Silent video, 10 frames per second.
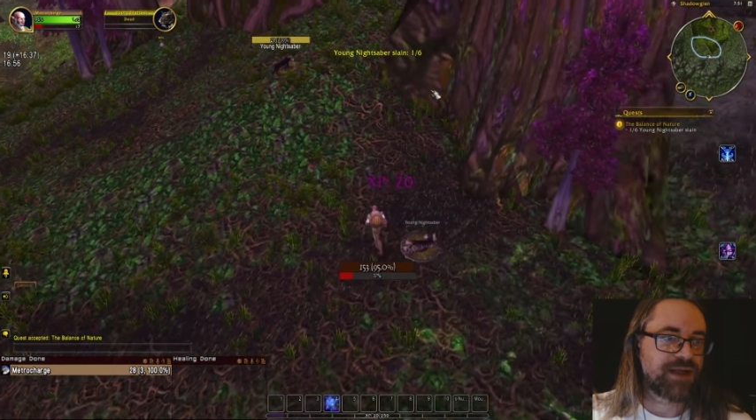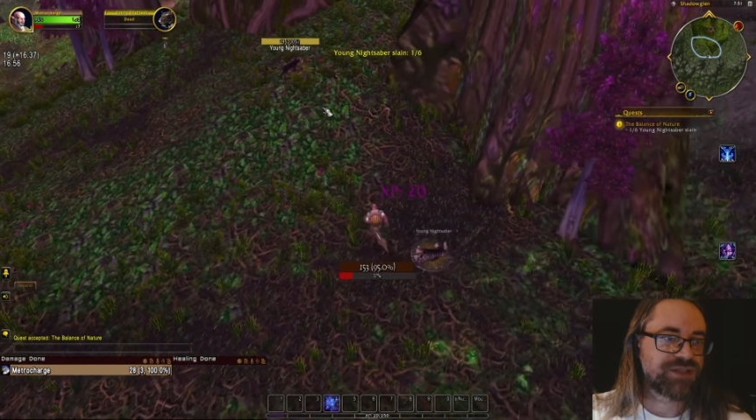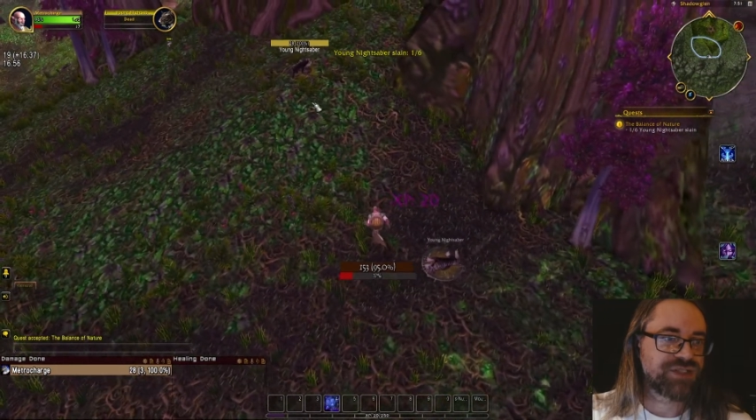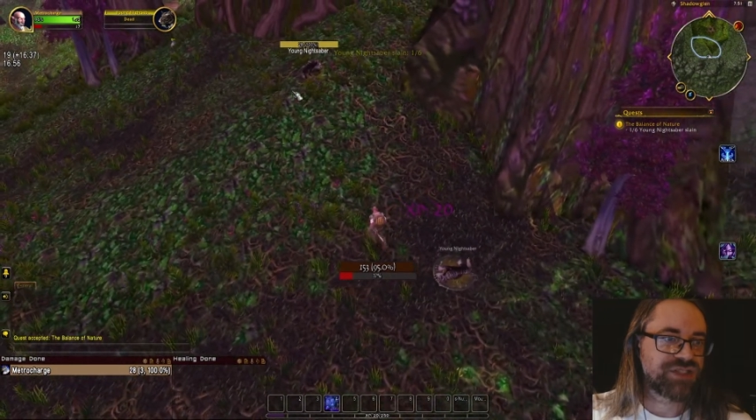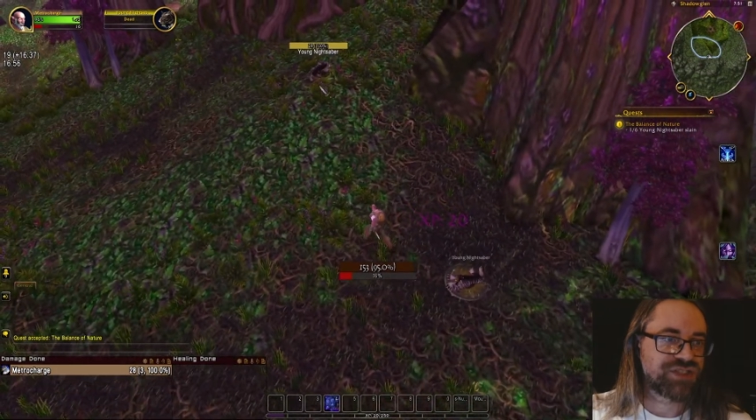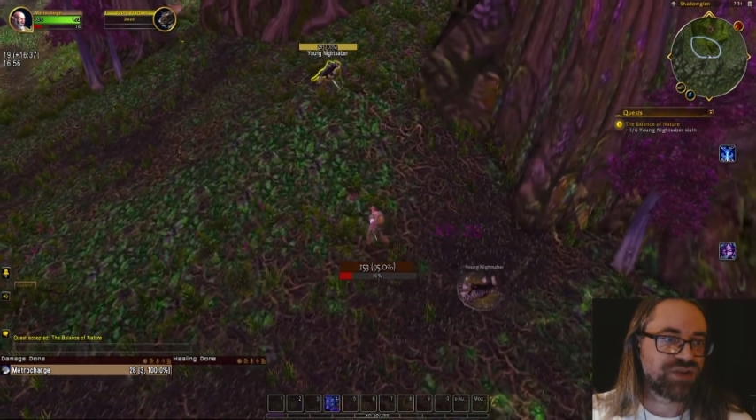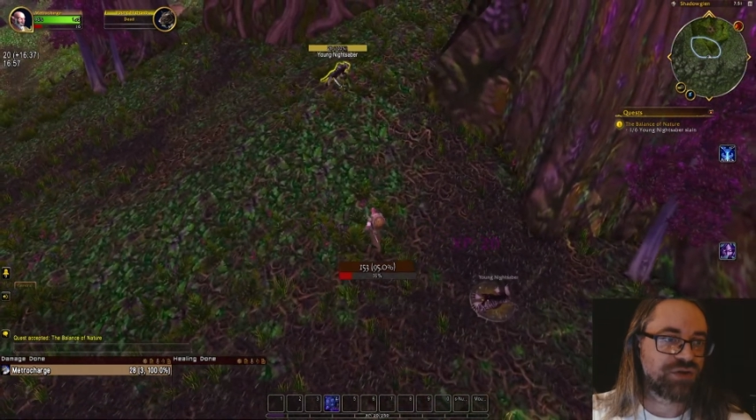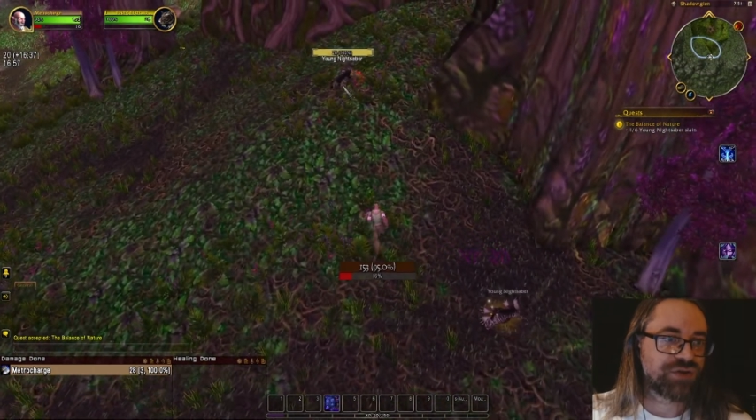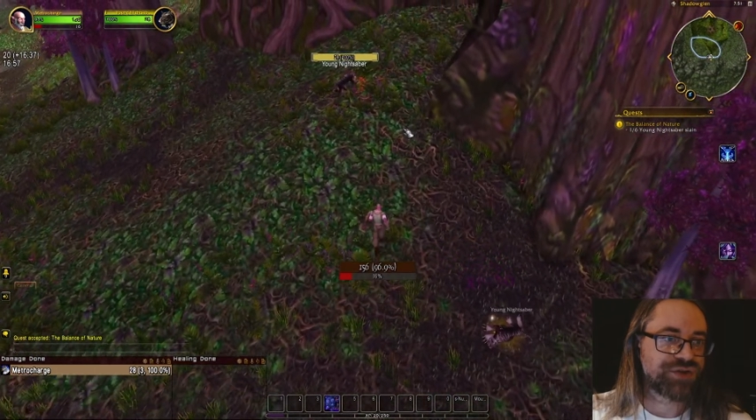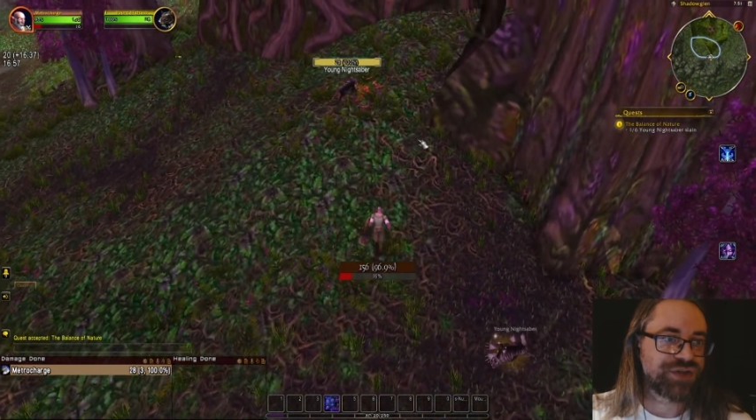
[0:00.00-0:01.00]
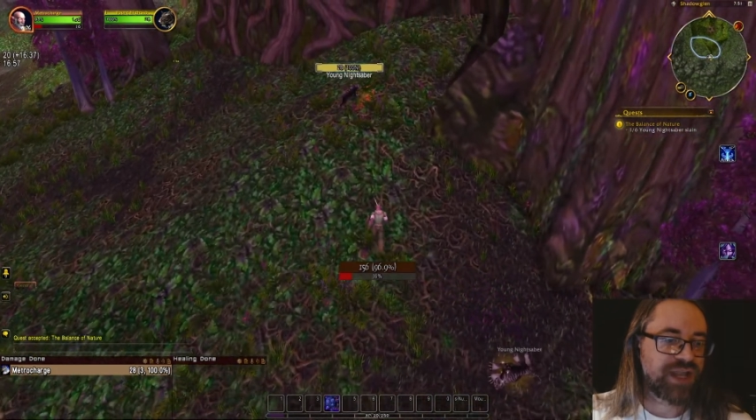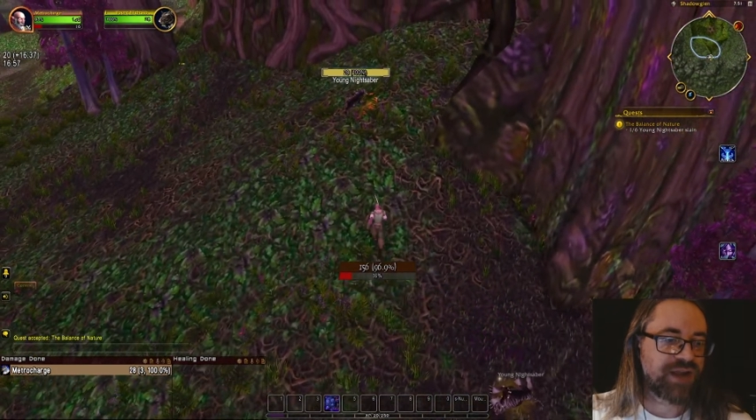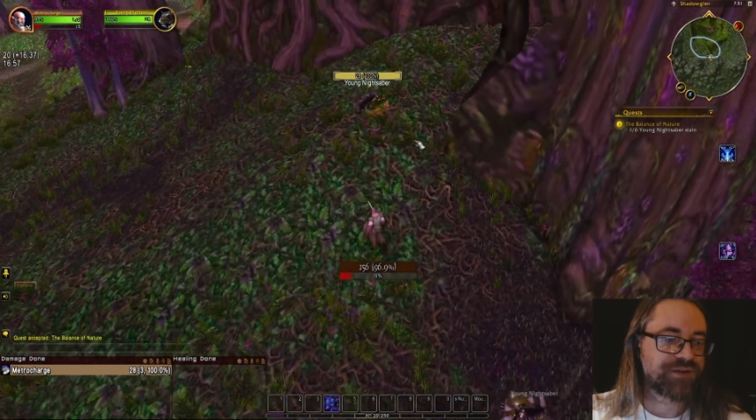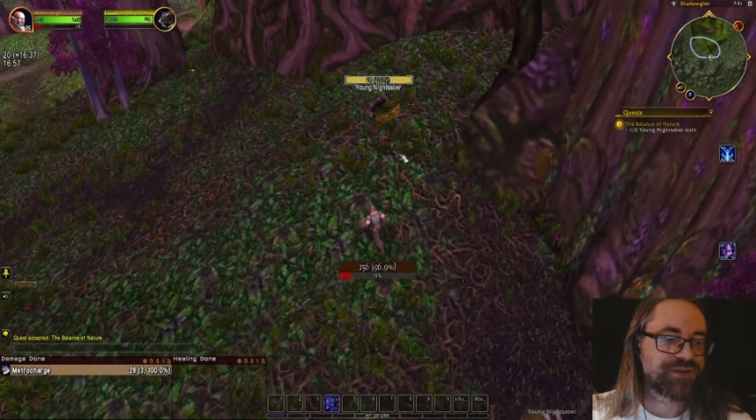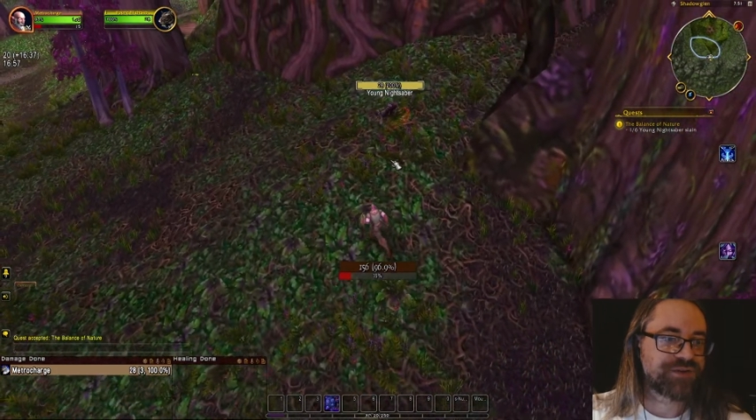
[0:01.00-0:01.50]
actually started a
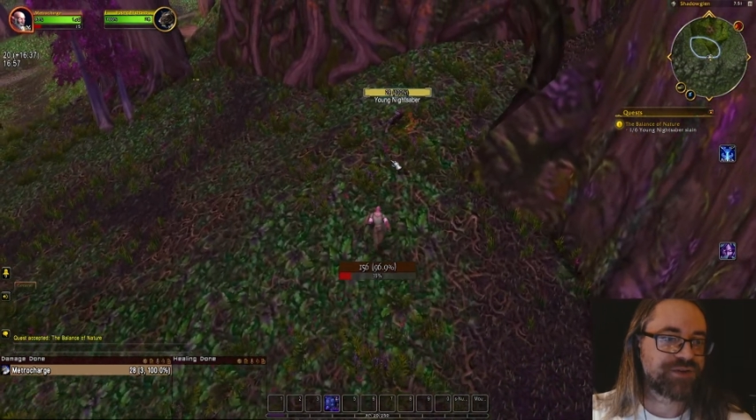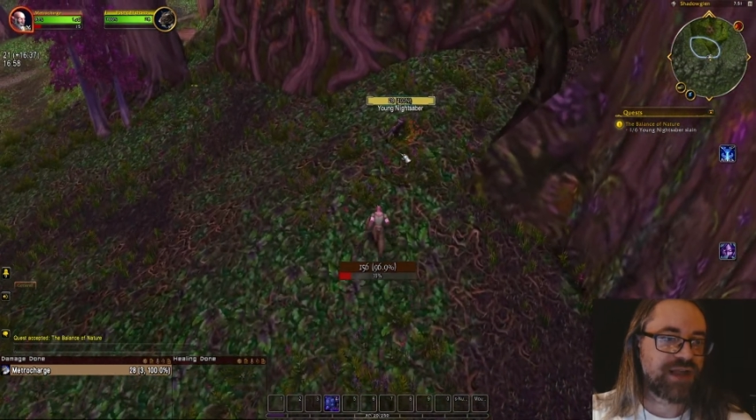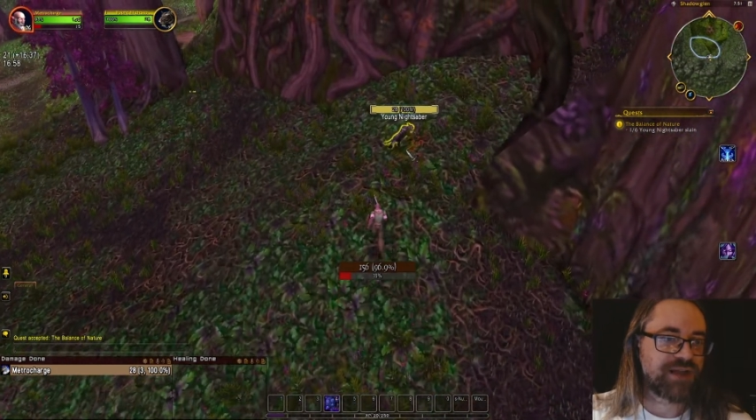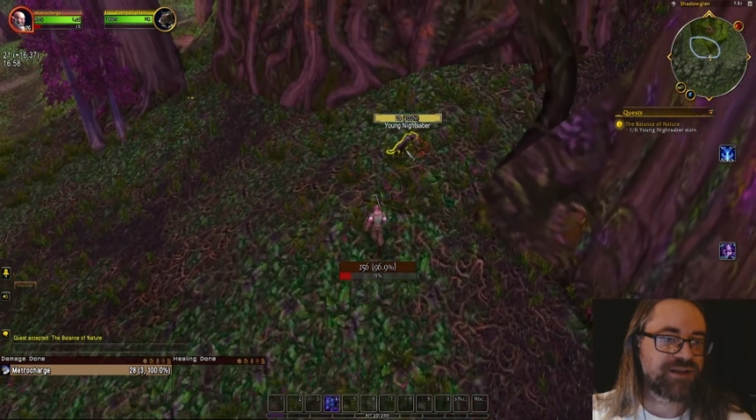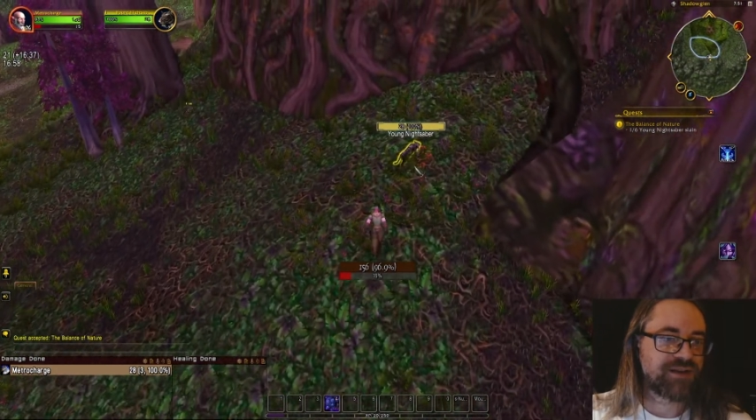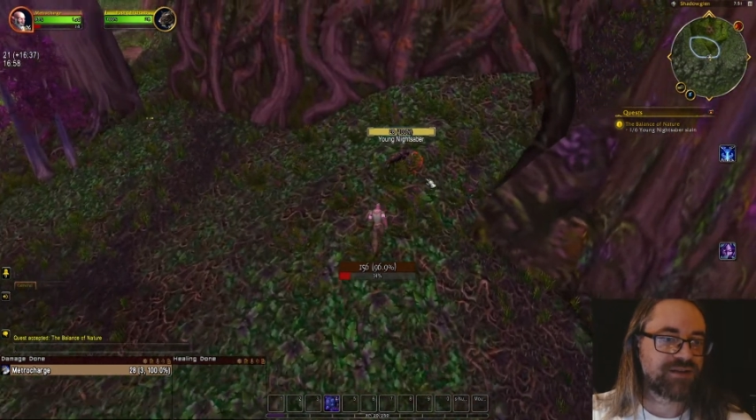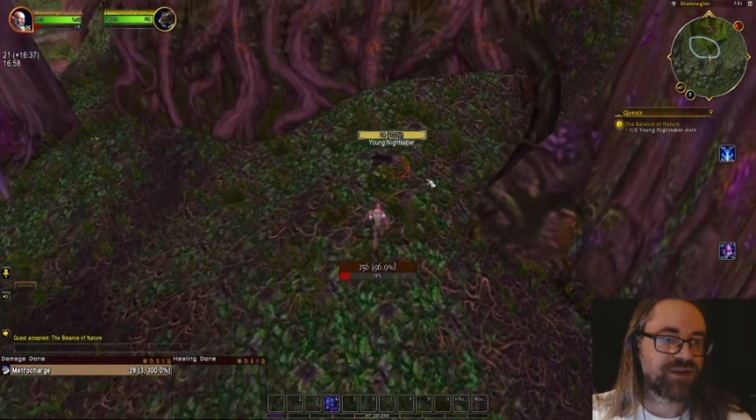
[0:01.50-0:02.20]
character and